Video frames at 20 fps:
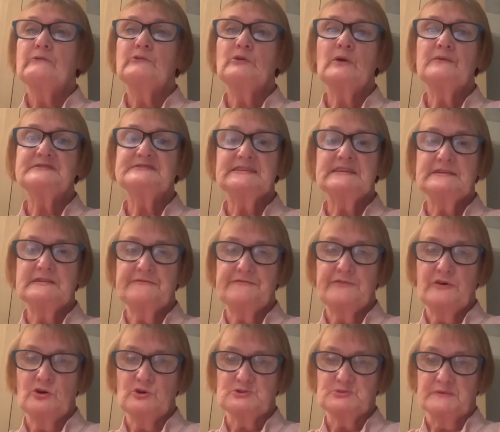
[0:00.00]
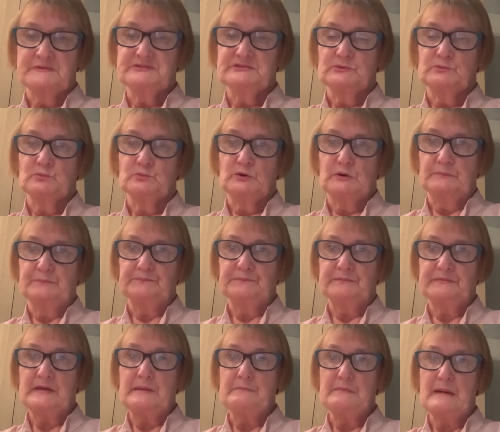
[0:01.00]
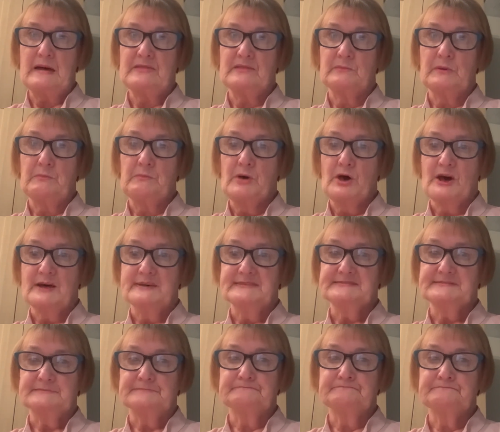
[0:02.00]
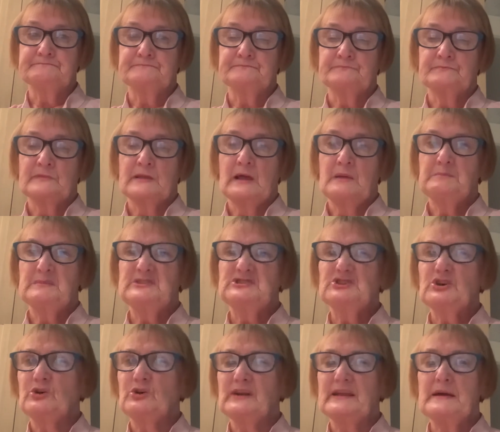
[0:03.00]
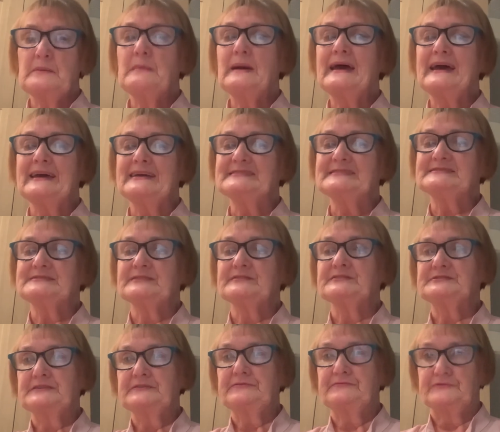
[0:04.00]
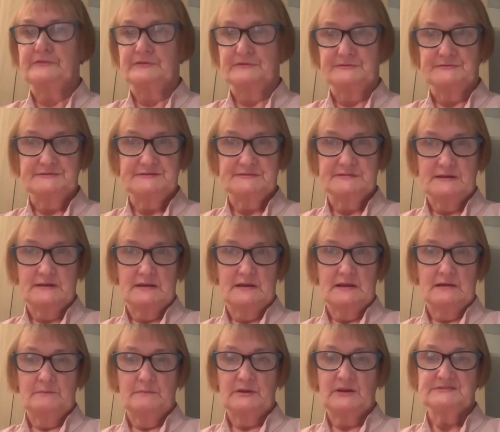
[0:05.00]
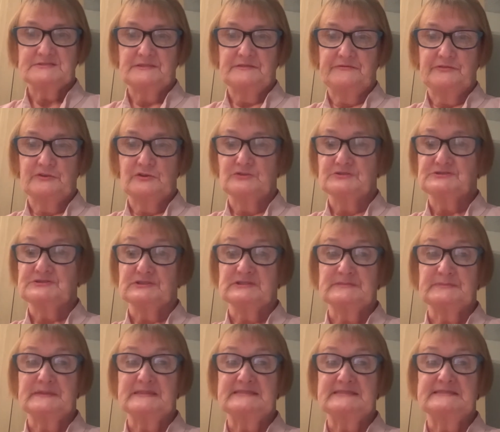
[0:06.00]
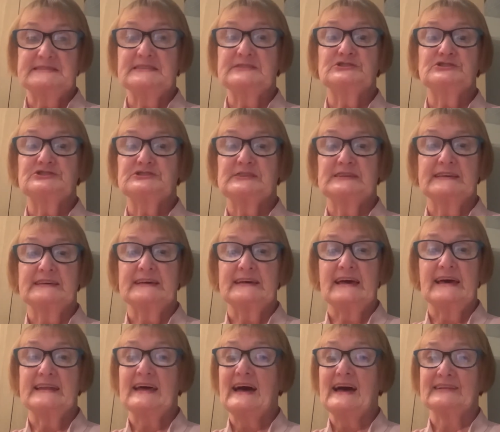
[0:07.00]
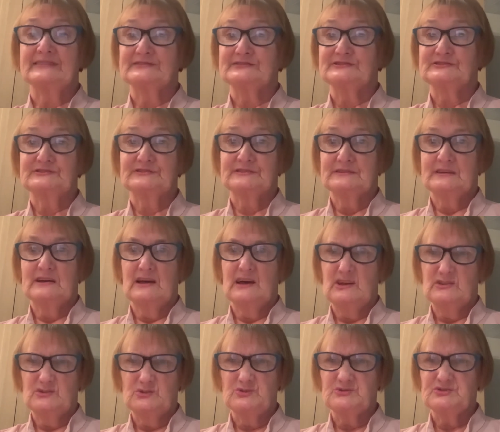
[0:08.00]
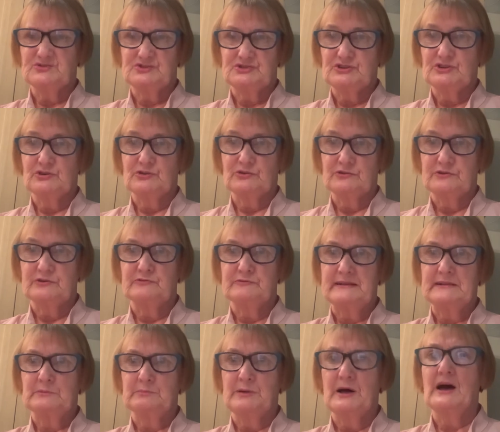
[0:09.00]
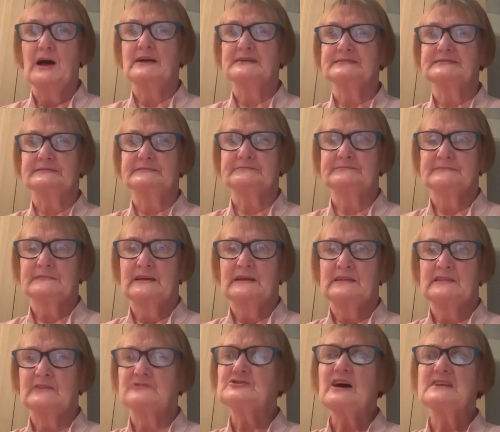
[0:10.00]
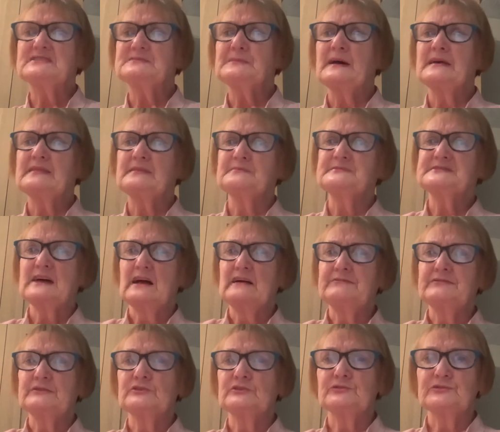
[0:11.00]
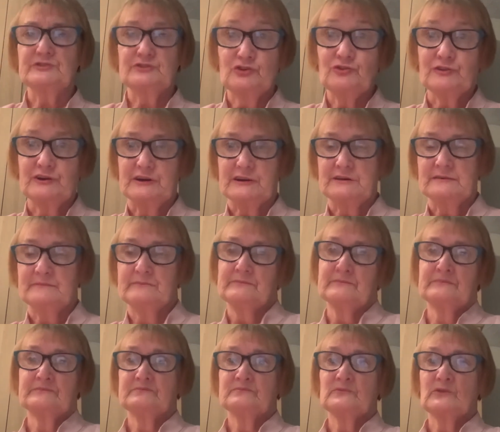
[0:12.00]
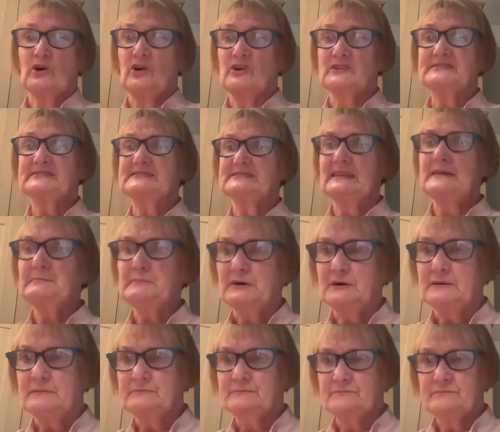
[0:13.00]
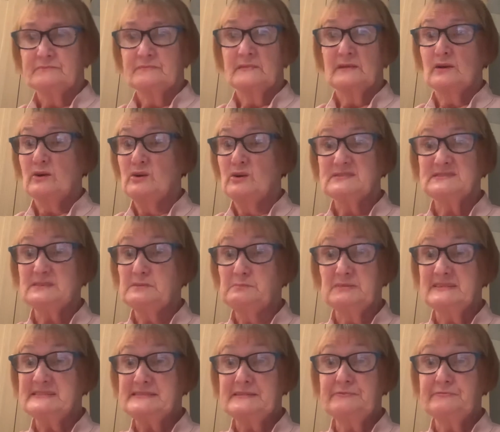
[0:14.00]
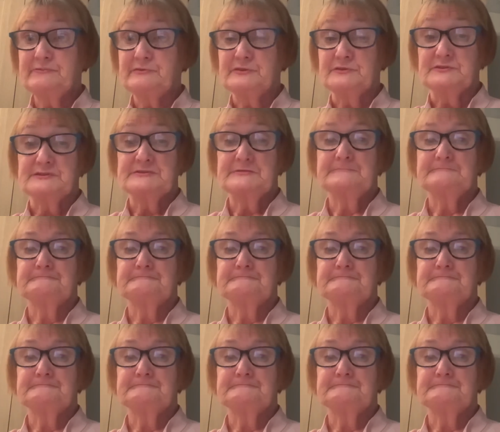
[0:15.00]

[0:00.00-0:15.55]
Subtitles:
ever seen a photo of someone, then met them in person, been totally amazed at the difference because the photo's been digitally enhanced and doesn't show the real person? They've tried to make themselves look younger or slimmer or simply different.